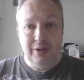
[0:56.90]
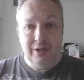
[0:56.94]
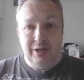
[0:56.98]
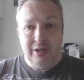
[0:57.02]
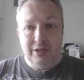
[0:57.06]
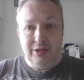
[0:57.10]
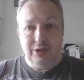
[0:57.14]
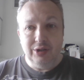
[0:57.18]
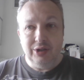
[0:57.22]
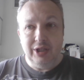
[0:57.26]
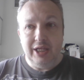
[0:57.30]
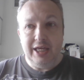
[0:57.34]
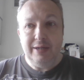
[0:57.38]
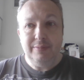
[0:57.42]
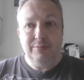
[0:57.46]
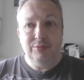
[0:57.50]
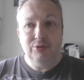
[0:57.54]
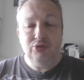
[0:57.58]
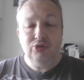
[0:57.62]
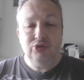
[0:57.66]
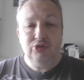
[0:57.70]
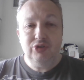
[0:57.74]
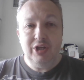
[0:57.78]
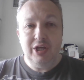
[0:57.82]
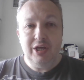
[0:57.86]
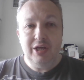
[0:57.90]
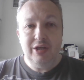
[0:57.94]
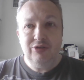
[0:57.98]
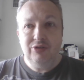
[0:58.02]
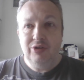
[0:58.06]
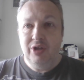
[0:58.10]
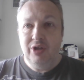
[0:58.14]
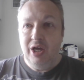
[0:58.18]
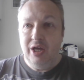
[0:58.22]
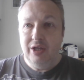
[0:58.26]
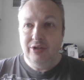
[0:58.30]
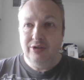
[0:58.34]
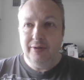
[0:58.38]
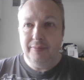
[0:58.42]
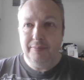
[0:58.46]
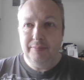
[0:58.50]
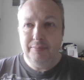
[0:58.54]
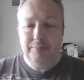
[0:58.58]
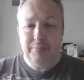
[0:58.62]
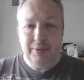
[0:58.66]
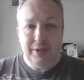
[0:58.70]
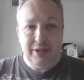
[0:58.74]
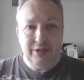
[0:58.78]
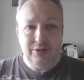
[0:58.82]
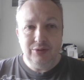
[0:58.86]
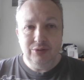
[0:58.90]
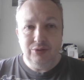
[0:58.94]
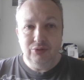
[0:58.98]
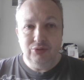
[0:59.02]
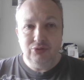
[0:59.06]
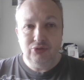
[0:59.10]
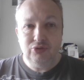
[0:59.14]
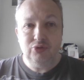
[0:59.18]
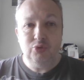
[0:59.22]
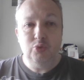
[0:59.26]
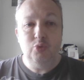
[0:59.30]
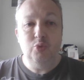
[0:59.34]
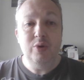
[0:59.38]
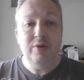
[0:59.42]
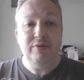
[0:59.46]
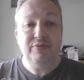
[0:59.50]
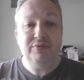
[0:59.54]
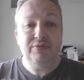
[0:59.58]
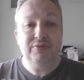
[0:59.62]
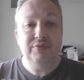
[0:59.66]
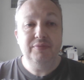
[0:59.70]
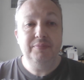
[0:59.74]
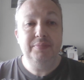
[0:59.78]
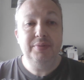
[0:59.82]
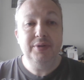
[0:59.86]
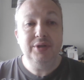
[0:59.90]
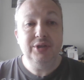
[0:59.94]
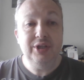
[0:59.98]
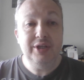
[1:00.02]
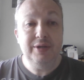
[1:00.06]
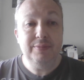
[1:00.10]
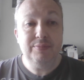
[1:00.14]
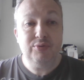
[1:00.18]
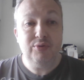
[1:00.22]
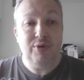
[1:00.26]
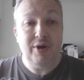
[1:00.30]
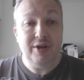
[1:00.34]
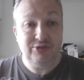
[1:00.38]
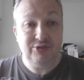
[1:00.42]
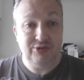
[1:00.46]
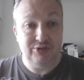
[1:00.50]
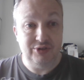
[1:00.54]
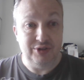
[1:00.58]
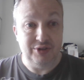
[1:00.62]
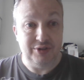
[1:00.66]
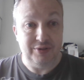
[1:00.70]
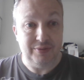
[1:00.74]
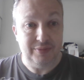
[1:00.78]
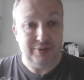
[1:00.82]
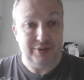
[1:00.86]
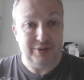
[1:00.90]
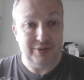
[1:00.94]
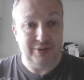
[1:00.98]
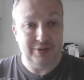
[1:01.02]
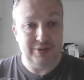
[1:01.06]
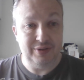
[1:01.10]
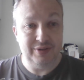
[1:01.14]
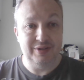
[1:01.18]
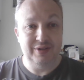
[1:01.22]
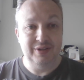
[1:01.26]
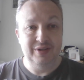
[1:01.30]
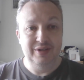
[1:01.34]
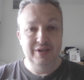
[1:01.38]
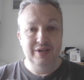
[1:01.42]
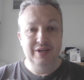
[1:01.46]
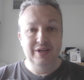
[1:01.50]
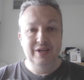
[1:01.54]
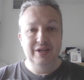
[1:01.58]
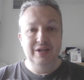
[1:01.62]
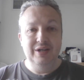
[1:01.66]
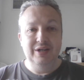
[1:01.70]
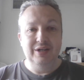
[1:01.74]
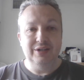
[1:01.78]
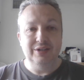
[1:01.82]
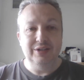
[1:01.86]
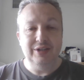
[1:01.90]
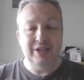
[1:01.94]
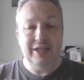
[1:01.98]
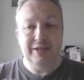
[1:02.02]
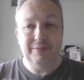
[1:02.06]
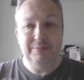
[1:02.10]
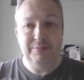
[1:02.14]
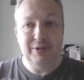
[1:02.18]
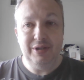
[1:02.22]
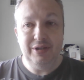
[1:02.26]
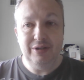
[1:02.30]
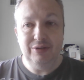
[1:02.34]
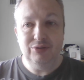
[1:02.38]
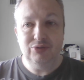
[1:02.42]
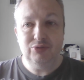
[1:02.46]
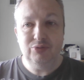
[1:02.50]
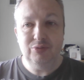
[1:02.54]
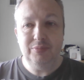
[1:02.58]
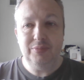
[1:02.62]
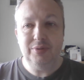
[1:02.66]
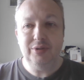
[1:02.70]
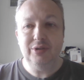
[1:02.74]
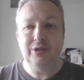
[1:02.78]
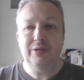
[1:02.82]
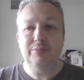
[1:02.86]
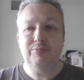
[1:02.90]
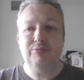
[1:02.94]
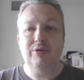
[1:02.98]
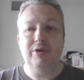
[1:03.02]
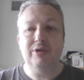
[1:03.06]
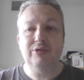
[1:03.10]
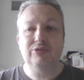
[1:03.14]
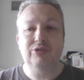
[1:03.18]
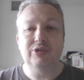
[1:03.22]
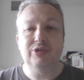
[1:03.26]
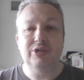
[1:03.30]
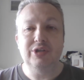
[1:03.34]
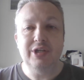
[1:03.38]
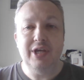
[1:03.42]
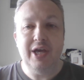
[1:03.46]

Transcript: The label says The Beatles with Billy Preston late Beatles with Billy Preston.